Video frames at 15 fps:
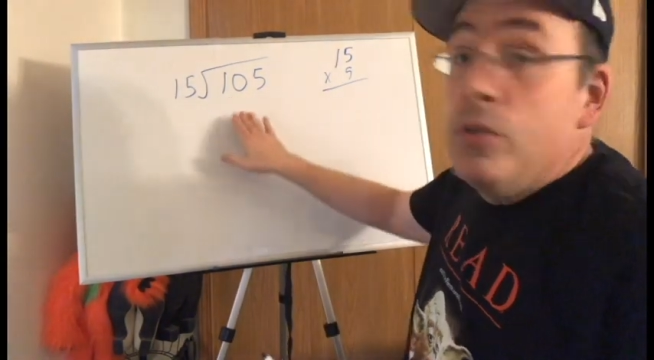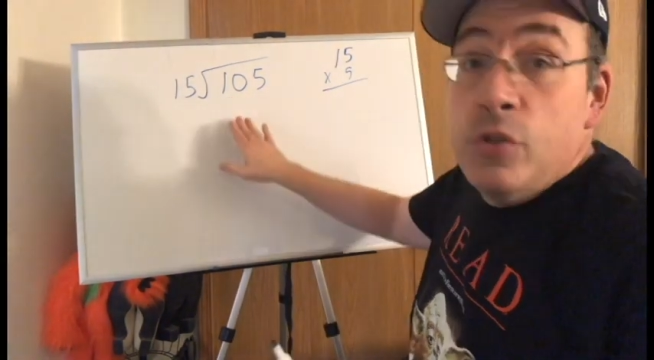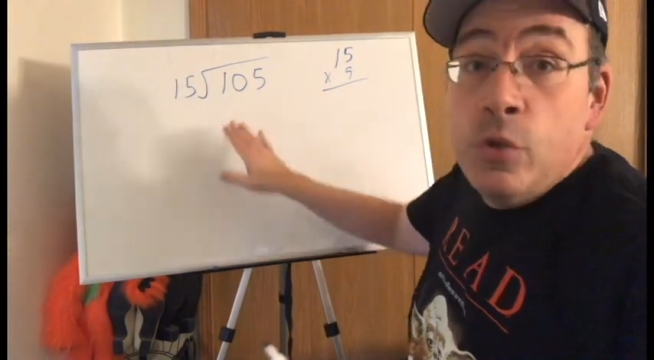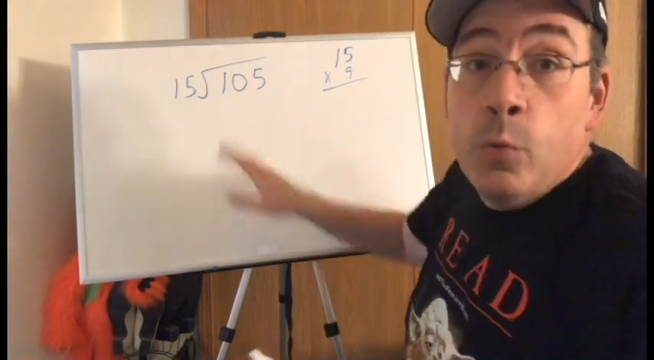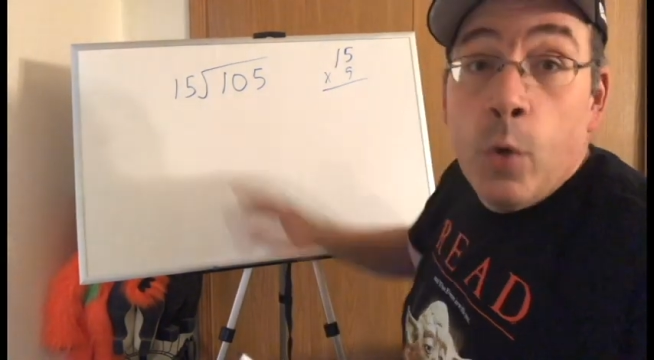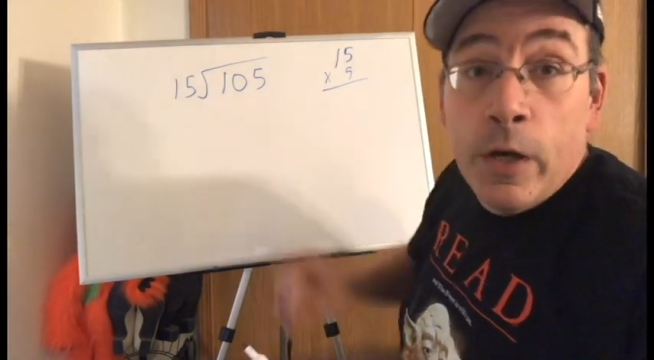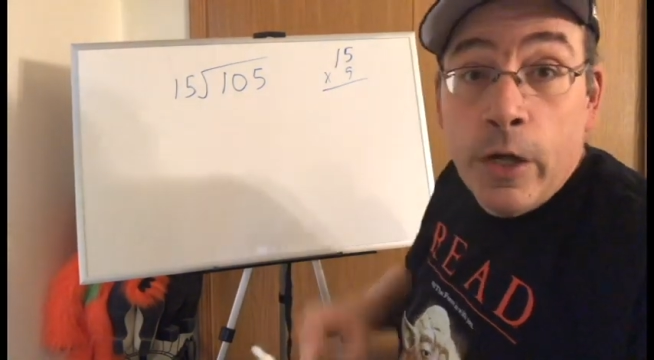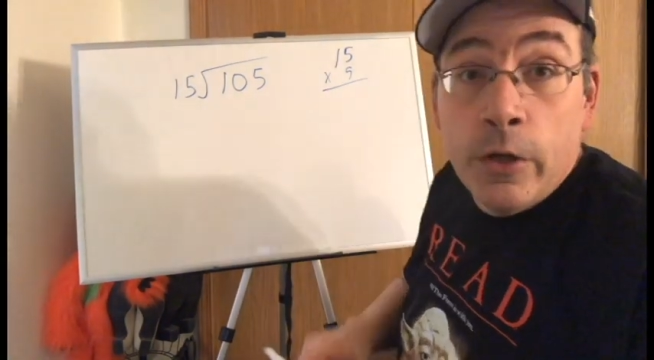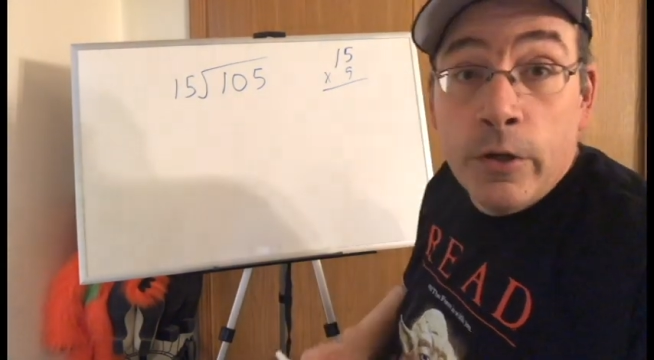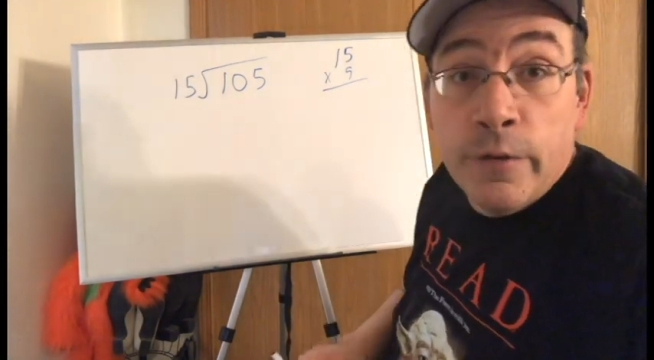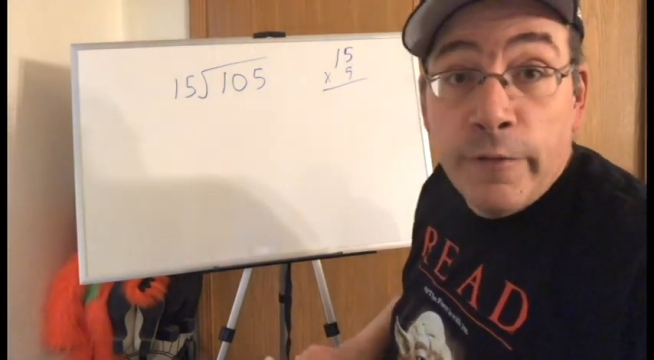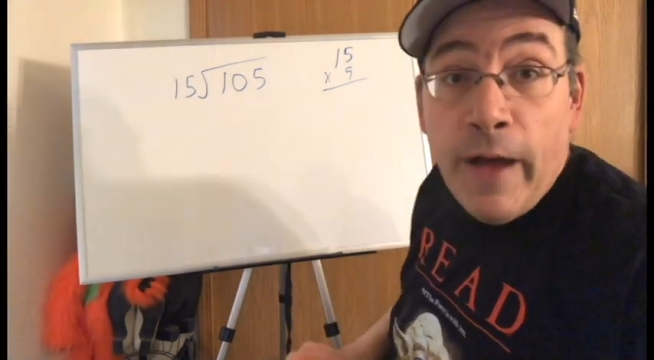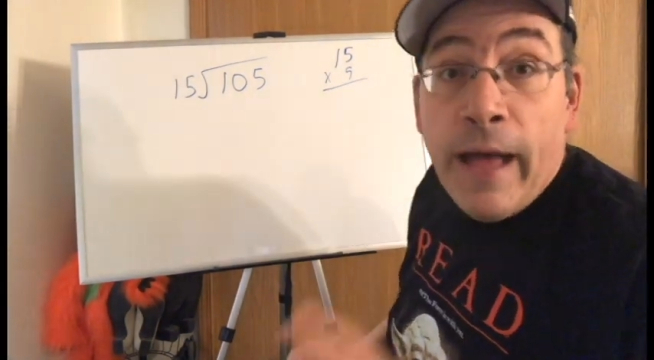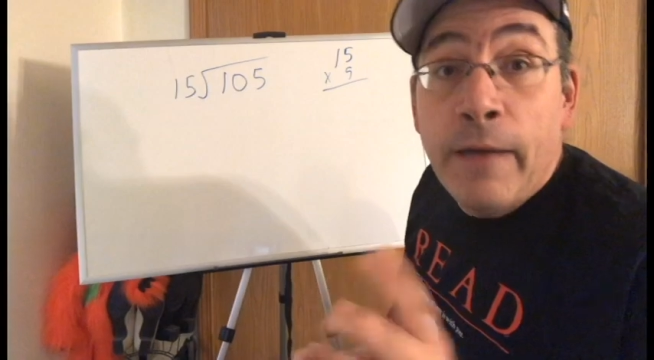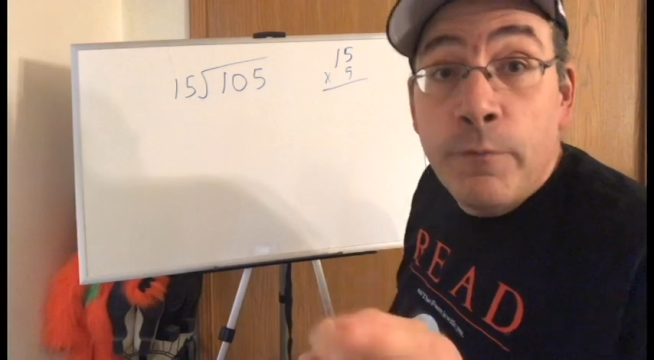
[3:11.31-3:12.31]
to
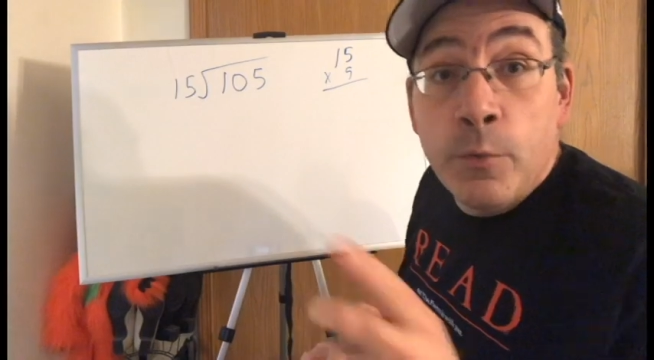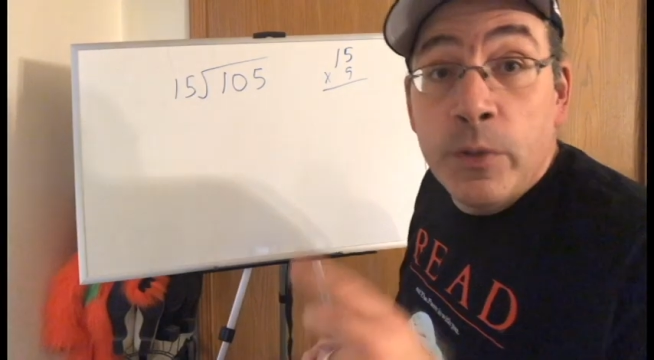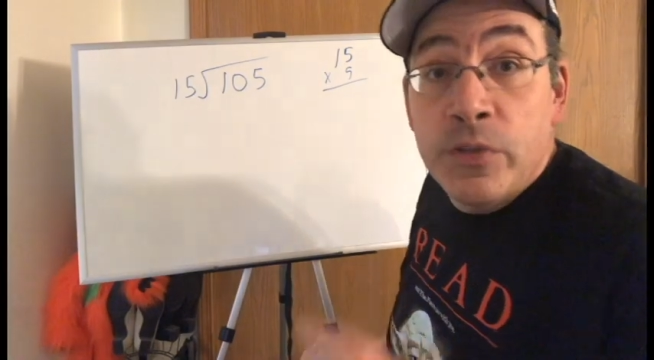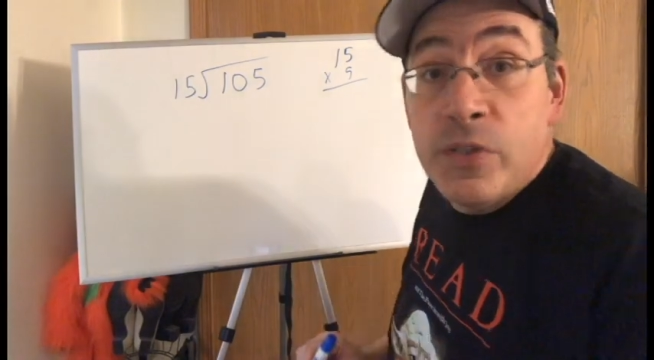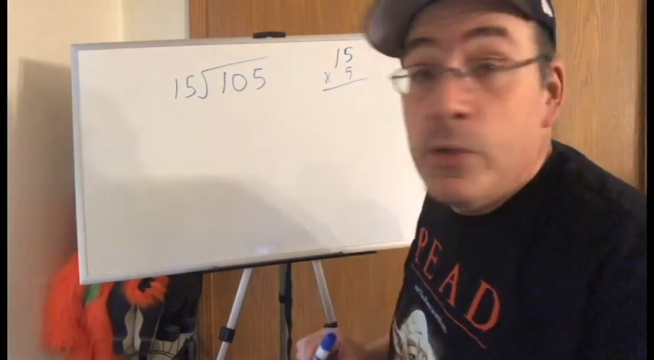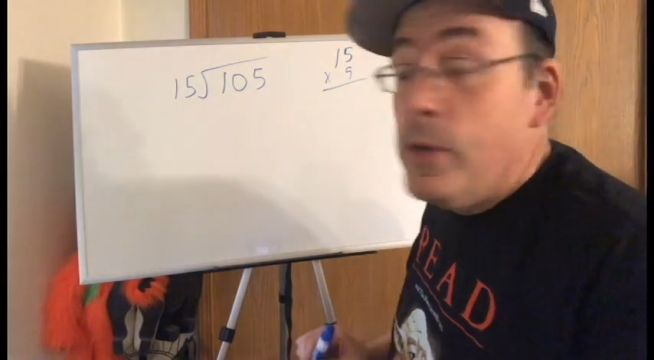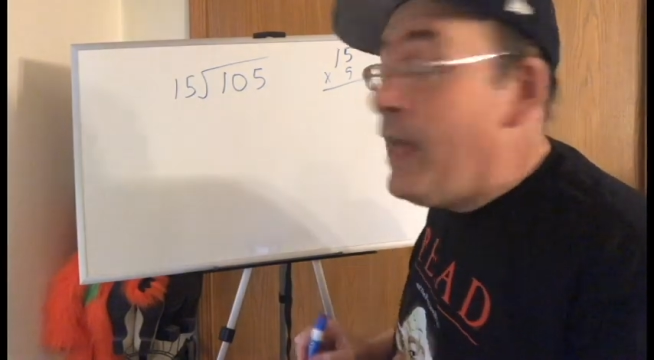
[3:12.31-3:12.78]
105. We'll see